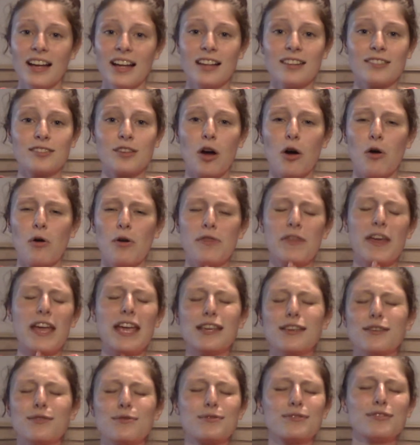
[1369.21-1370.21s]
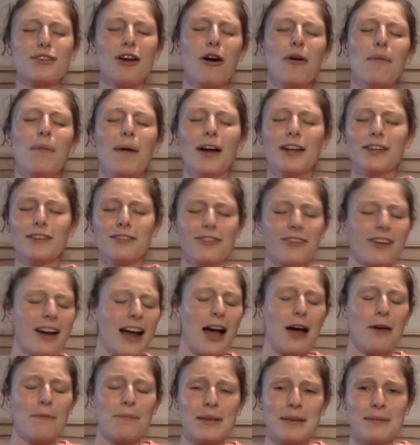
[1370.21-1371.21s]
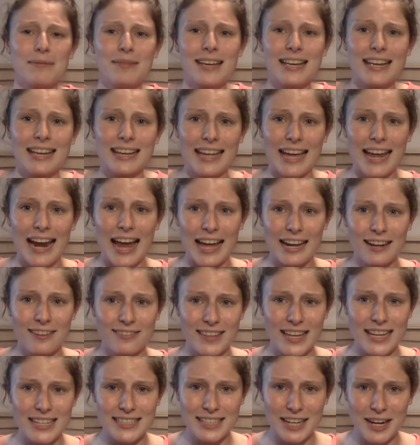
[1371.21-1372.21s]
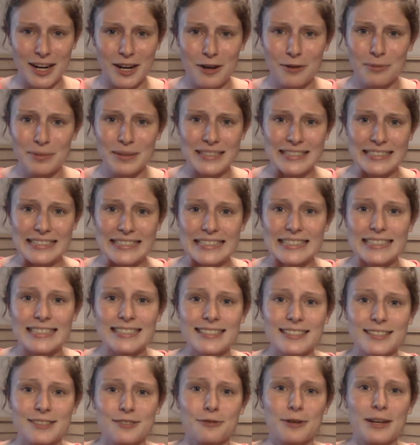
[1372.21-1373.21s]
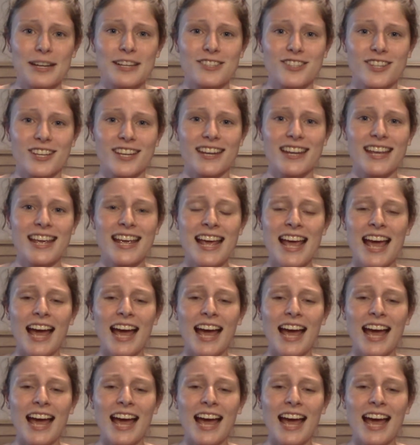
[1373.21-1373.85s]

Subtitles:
So thank you so much for helping me get out of that terribly sticky situation.